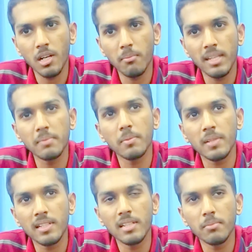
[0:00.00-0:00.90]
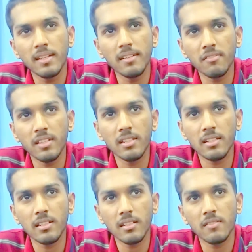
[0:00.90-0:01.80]
Many people didn't believe
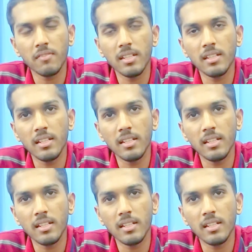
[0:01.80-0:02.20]
when